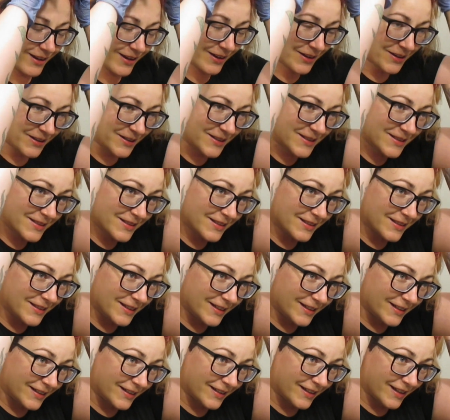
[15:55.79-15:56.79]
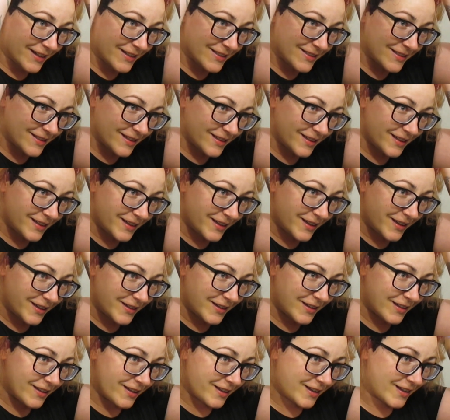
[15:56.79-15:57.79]
honestly, as
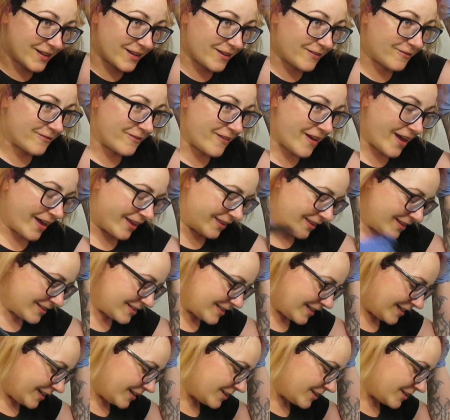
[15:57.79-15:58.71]
a vet, that's like